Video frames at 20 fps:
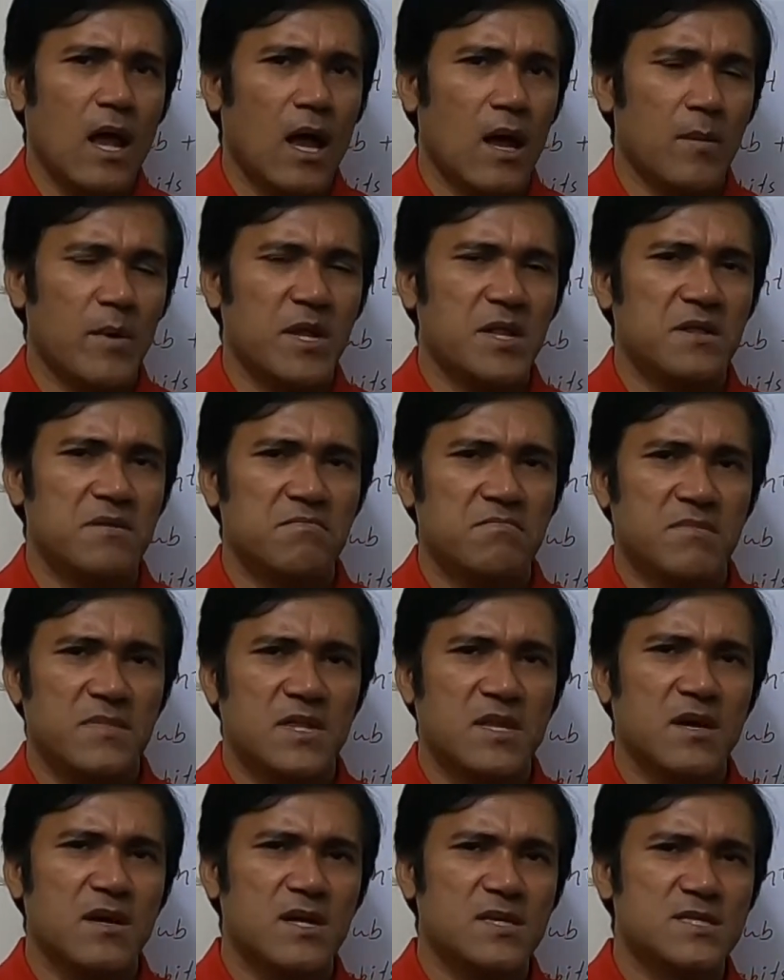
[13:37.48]
I mean,
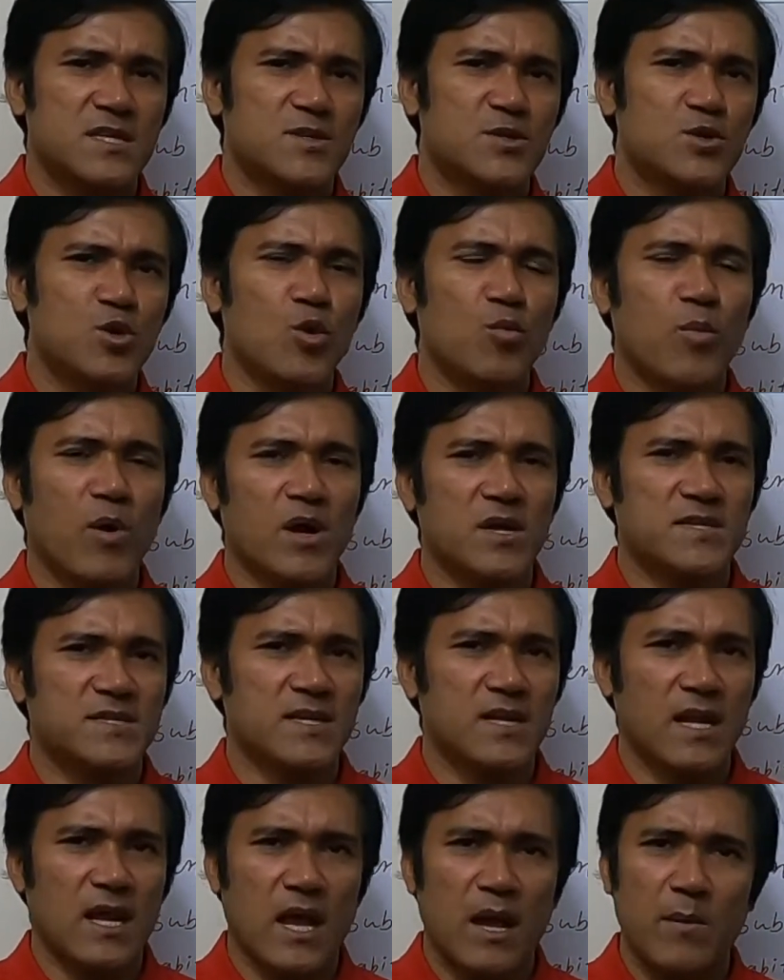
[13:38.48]
there is a
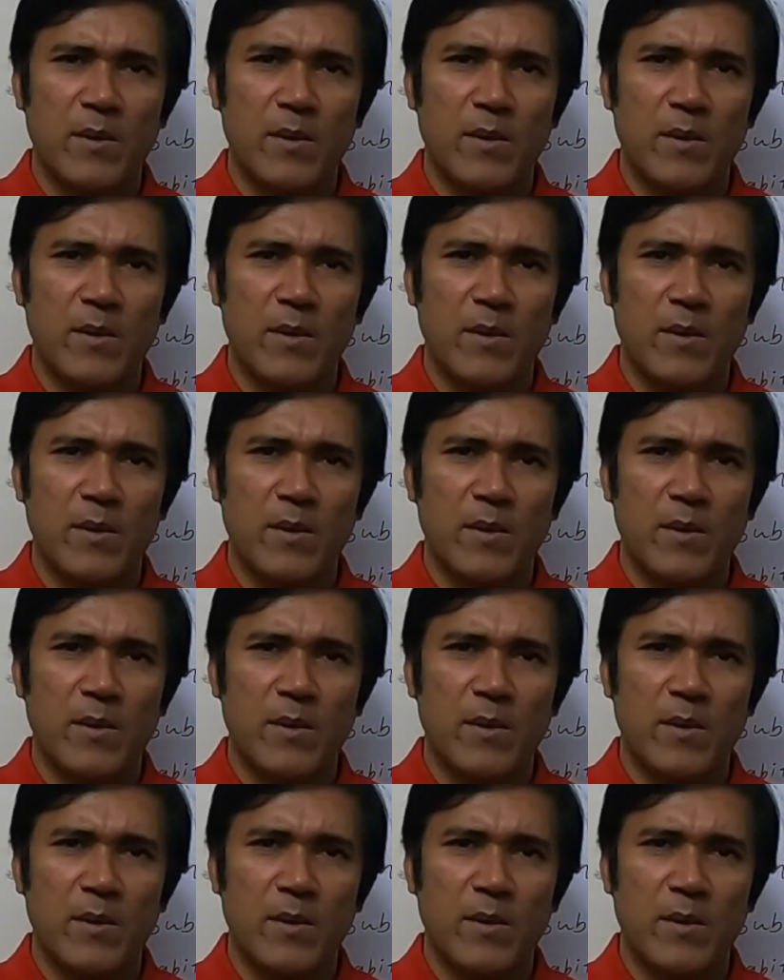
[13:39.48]
2%.